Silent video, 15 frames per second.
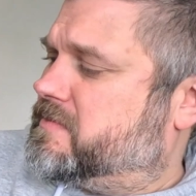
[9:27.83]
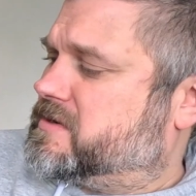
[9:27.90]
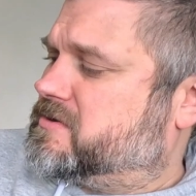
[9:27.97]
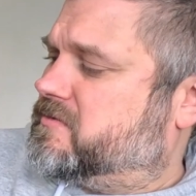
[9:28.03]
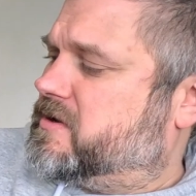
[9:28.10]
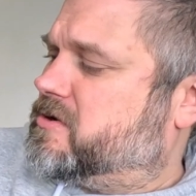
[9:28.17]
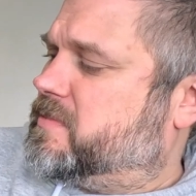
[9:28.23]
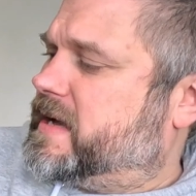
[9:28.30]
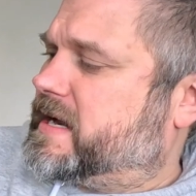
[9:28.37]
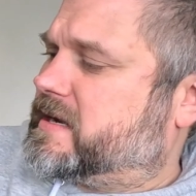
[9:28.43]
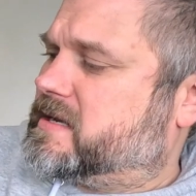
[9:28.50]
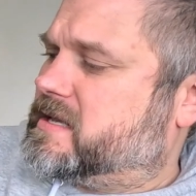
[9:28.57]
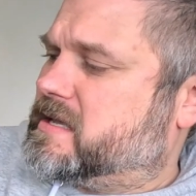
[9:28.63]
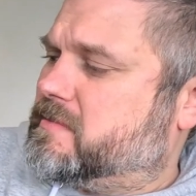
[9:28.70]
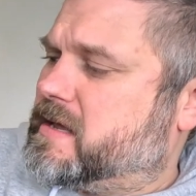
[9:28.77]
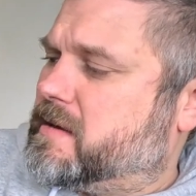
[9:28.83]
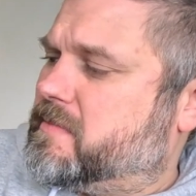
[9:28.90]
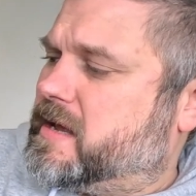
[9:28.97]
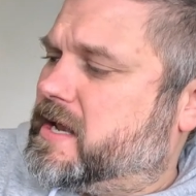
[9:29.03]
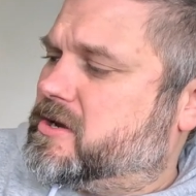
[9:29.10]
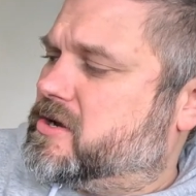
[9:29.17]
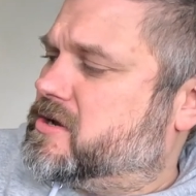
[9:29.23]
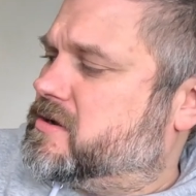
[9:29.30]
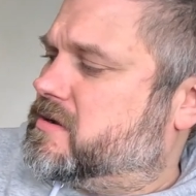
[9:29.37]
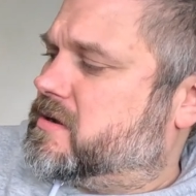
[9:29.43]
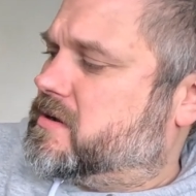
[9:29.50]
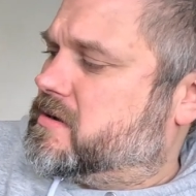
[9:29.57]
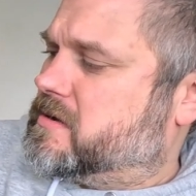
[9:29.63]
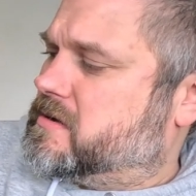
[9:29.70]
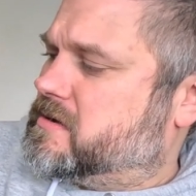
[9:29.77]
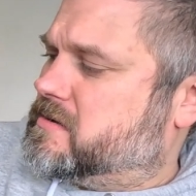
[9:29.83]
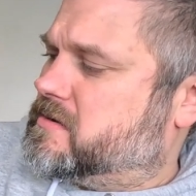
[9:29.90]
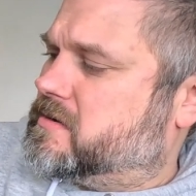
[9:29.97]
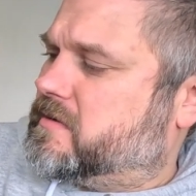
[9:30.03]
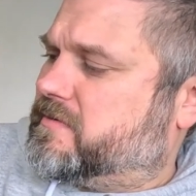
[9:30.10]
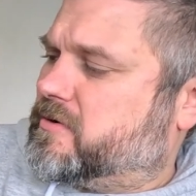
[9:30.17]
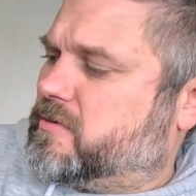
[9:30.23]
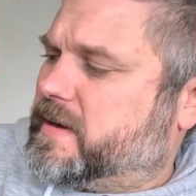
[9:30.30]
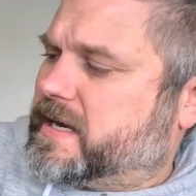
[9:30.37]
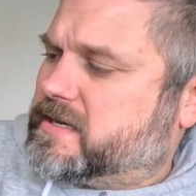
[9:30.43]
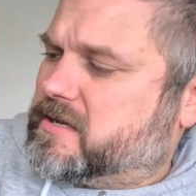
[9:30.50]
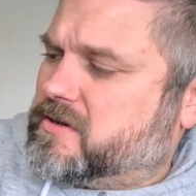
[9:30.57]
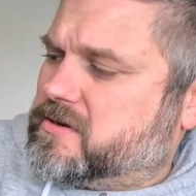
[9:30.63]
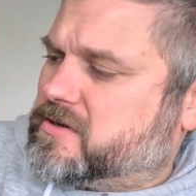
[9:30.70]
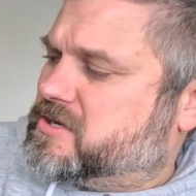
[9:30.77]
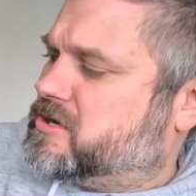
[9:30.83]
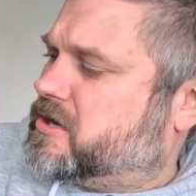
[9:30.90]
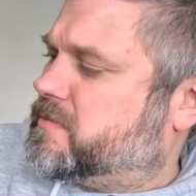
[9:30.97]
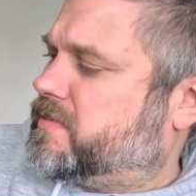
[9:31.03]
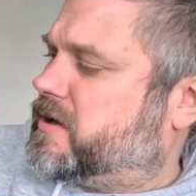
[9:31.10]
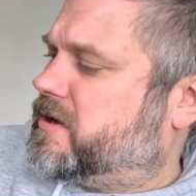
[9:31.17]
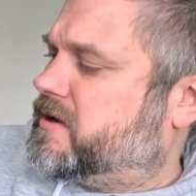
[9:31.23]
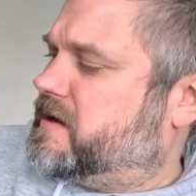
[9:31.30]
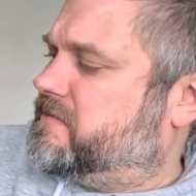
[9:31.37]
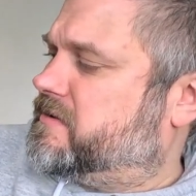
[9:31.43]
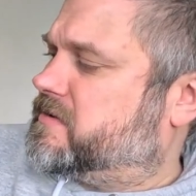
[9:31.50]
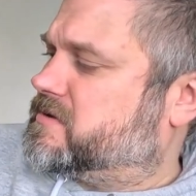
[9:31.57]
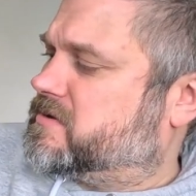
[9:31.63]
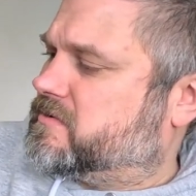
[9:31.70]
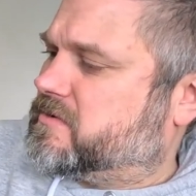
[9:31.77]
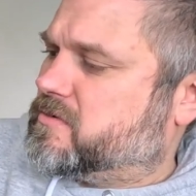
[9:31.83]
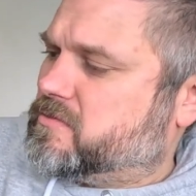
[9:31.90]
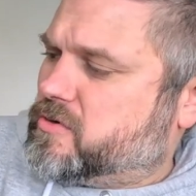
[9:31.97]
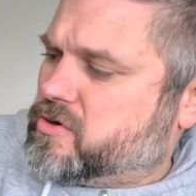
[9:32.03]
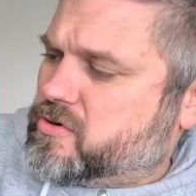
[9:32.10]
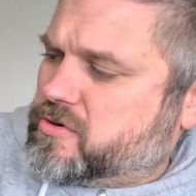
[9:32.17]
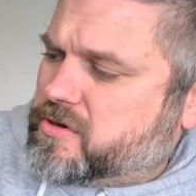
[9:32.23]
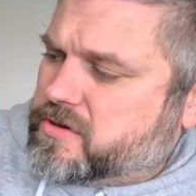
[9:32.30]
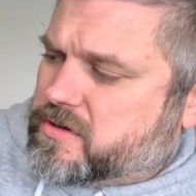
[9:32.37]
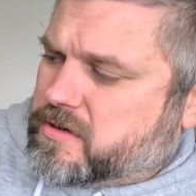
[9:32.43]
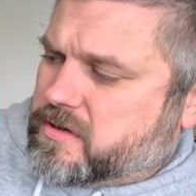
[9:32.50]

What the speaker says: So we go back to the main menu. If we go back to Chartplotter even, so we go mode.